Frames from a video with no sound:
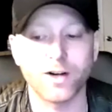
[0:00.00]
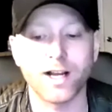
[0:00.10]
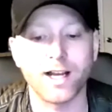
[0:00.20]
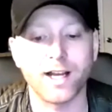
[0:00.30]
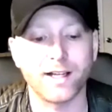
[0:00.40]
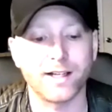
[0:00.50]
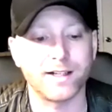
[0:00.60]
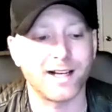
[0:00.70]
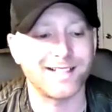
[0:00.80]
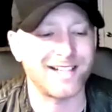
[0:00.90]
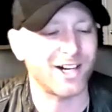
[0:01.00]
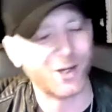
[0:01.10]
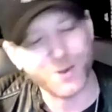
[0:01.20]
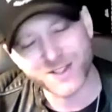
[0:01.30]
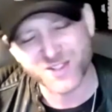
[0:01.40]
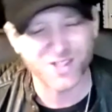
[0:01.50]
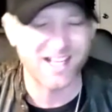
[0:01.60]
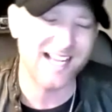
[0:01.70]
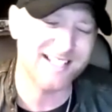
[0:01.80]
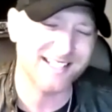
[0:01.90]
And Derek was sort of
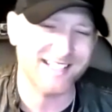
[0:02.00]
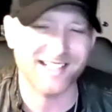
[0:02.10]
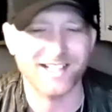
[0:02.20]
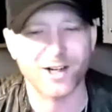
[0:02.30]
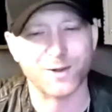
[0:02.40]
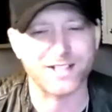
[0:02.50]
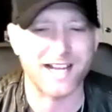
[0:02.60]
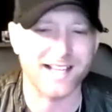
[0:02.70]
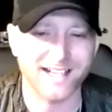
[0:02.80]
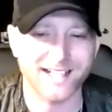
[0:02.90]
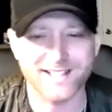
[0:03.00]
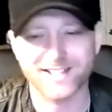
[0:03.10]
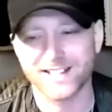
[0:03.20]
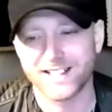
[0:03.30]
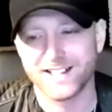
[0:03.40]
hesitant, Derek Rattan, that is.